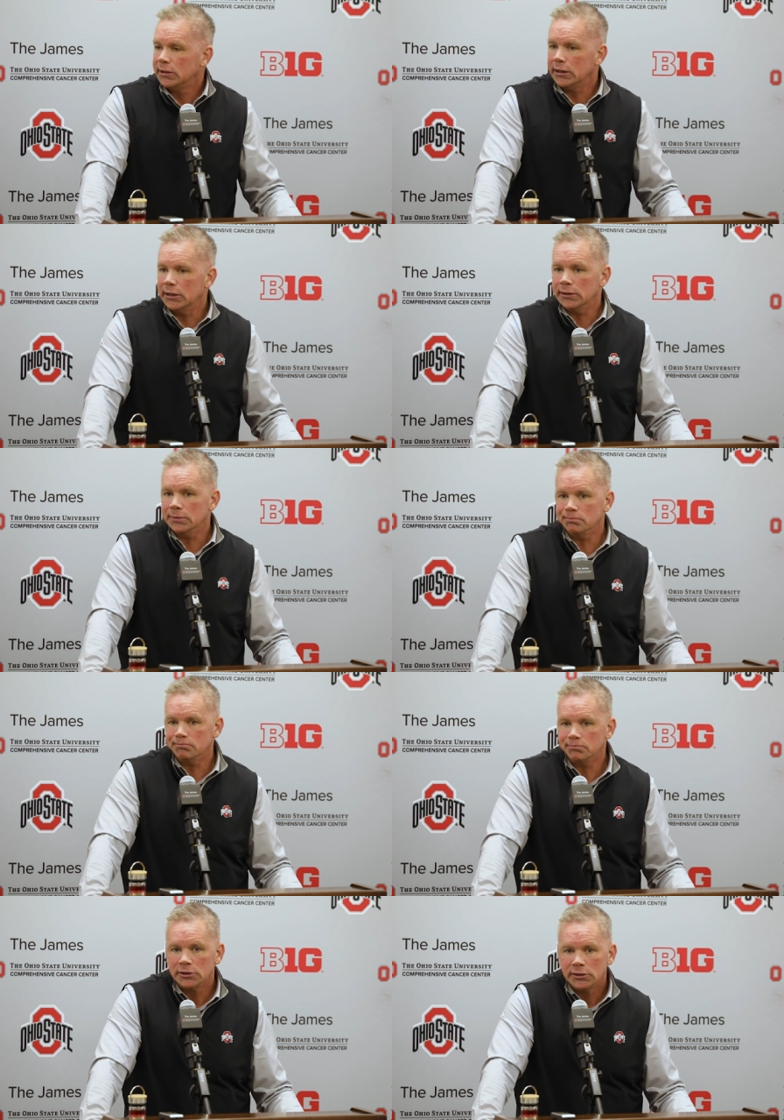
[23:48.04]

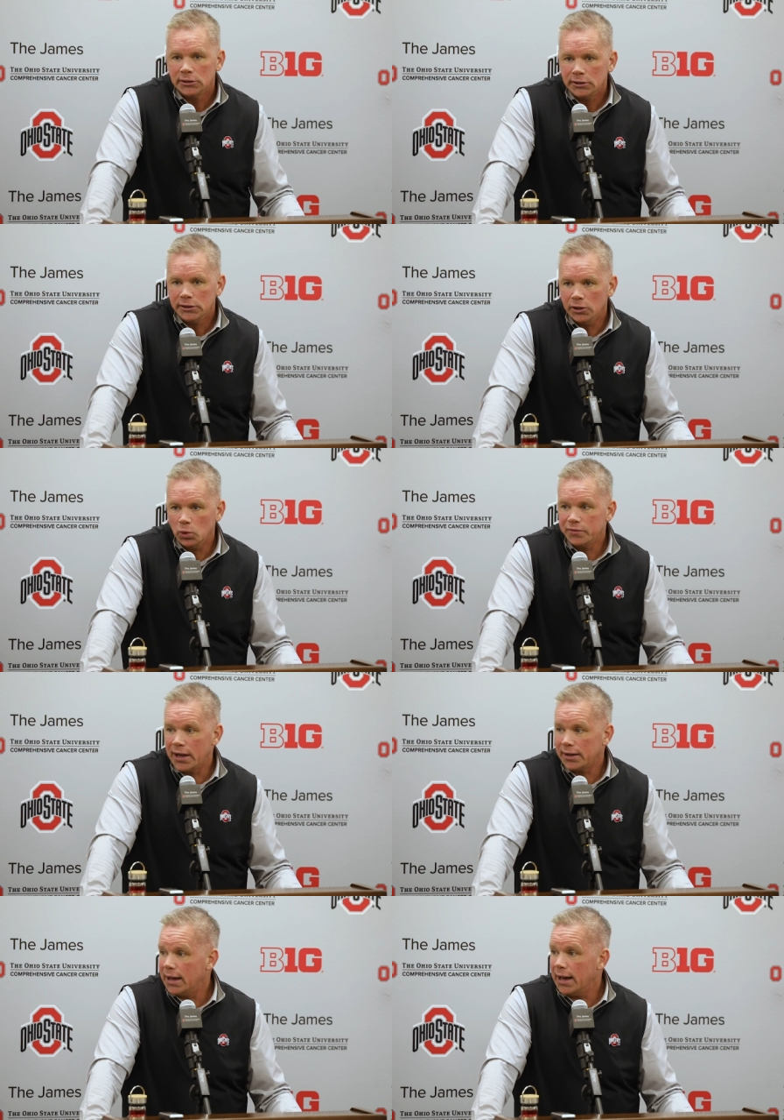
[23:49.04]
um, you know, we've
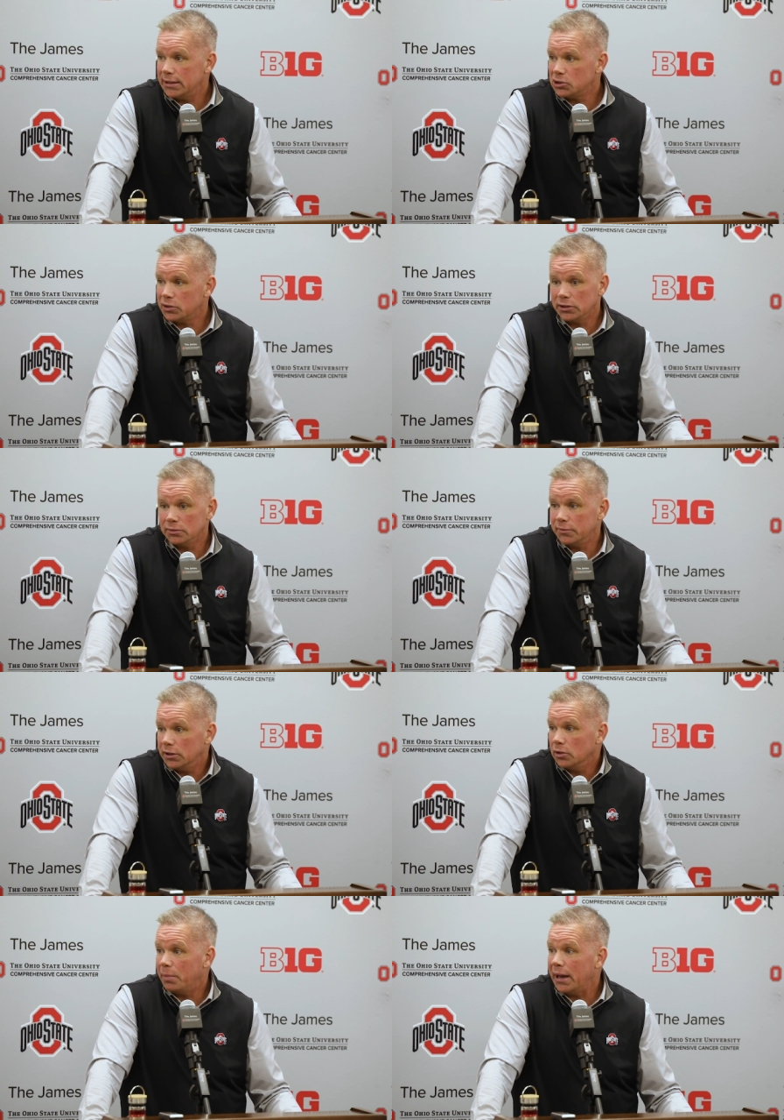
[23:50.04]
got guys that are that
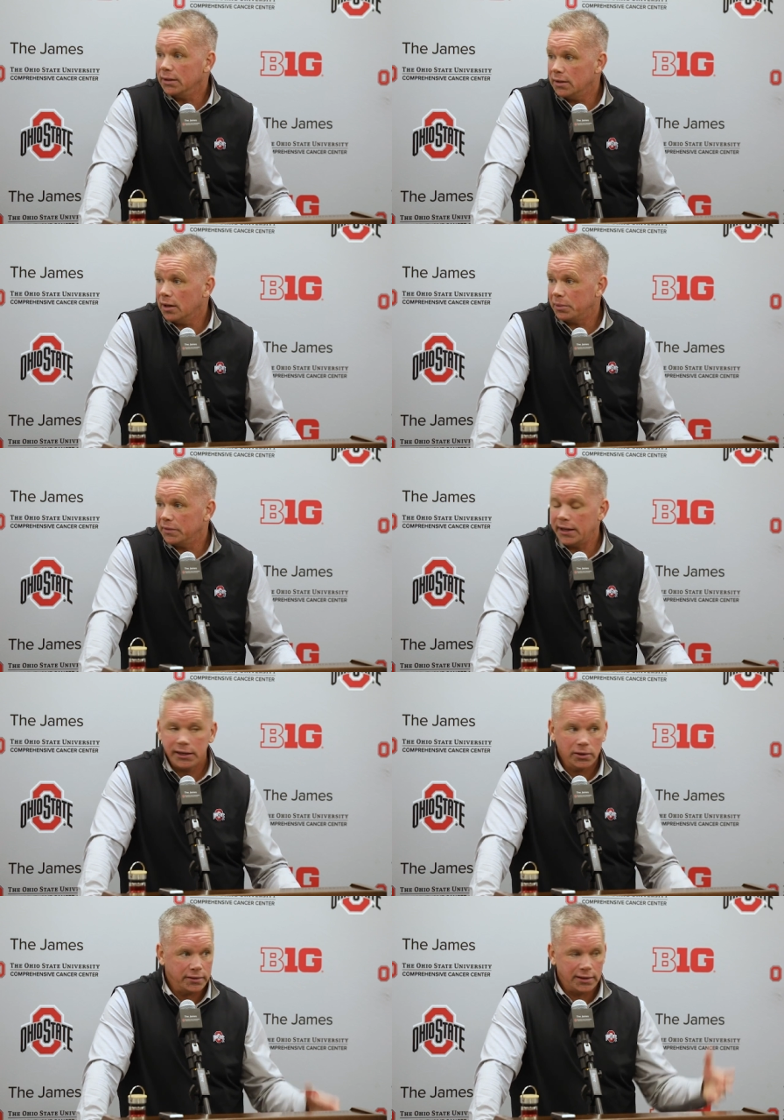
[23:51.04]
are banged up in that
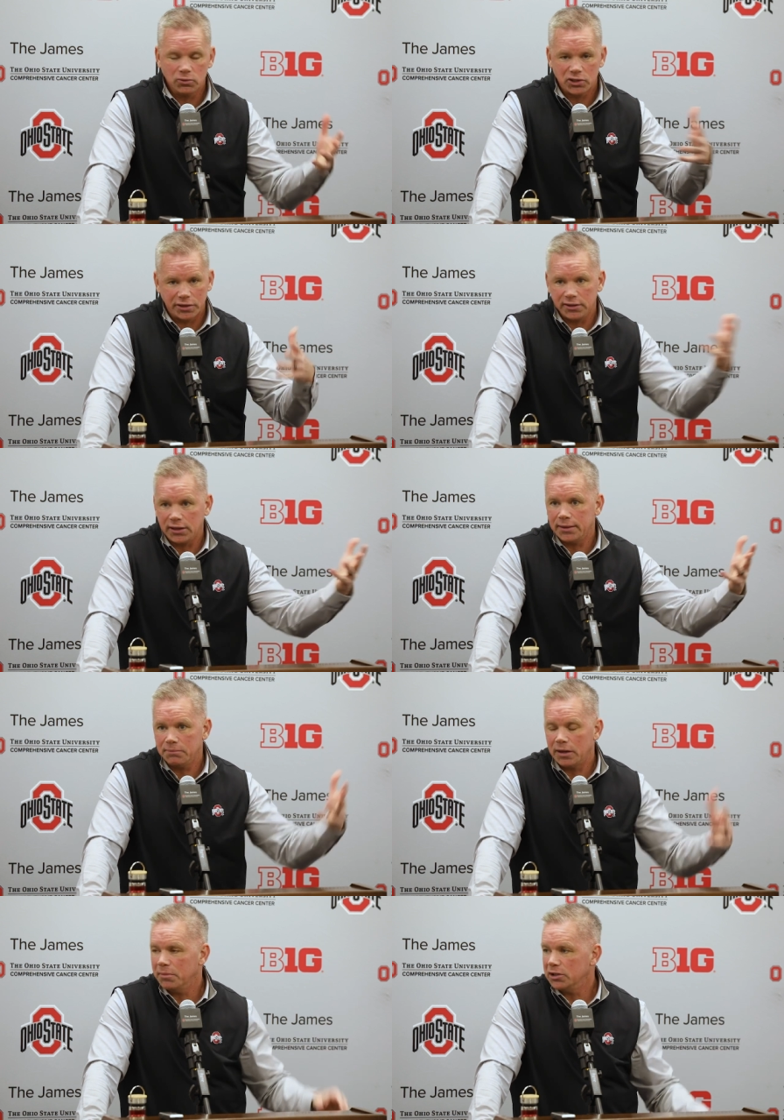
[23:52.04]
area. That was I think I,
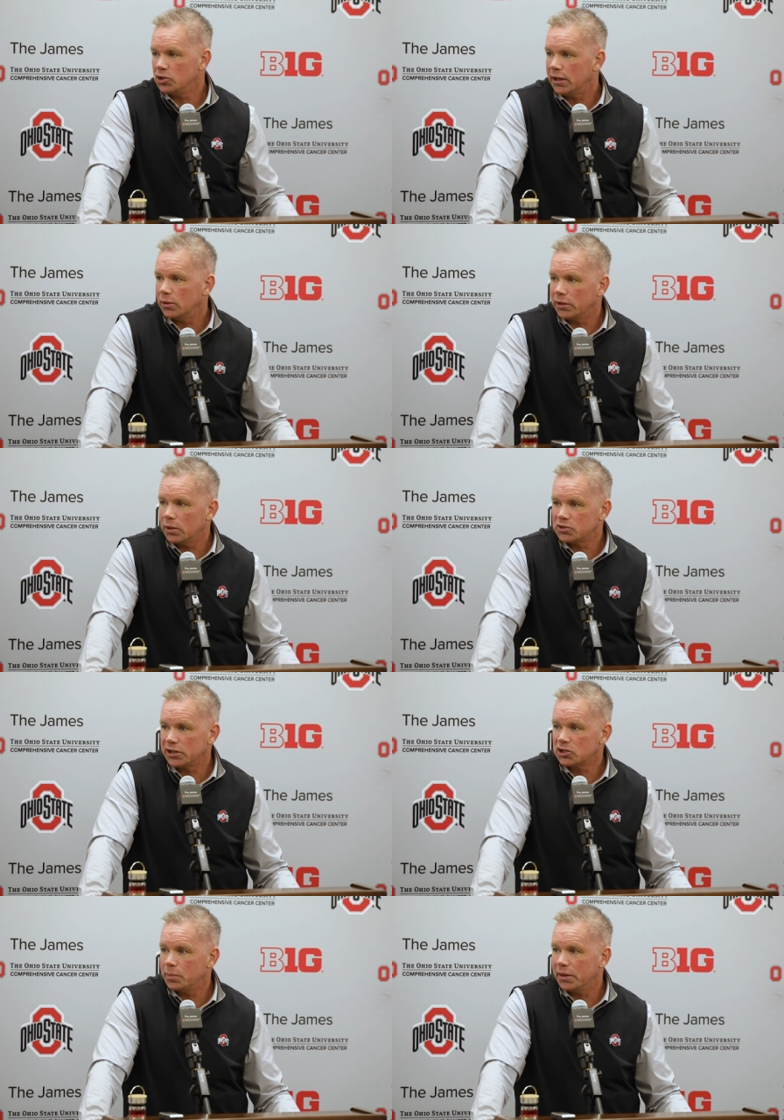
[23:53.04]
I mentioned that when I was
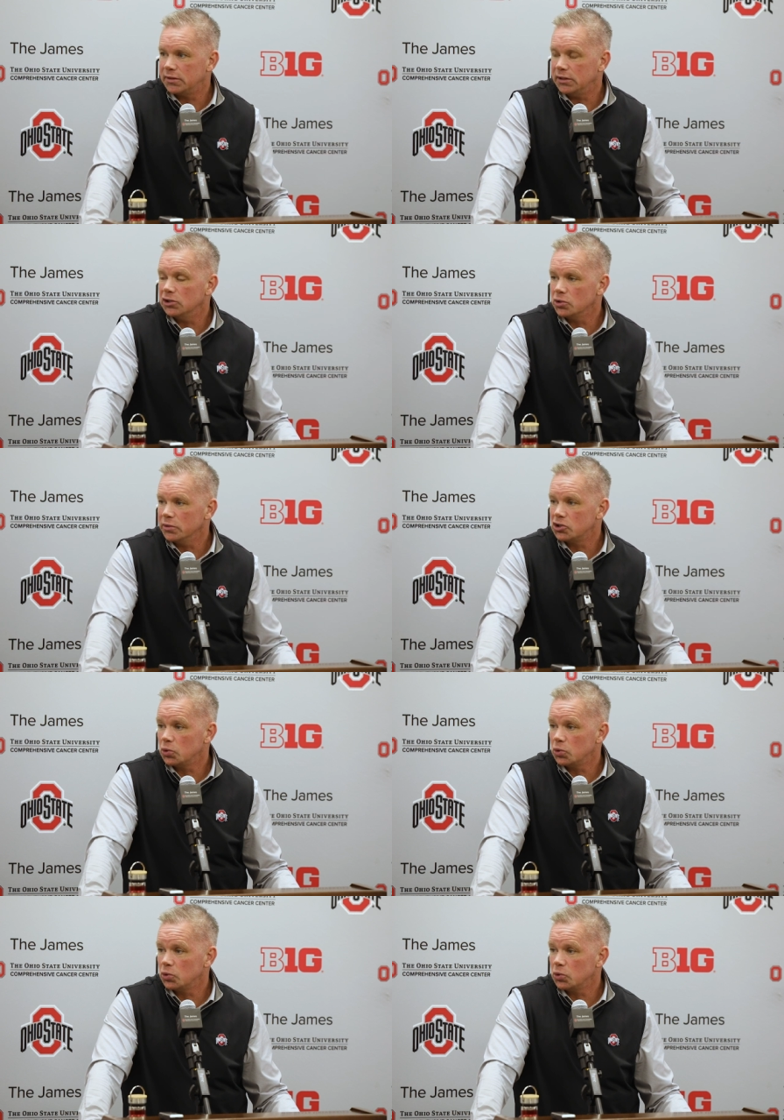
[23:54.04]
asking about the injuries.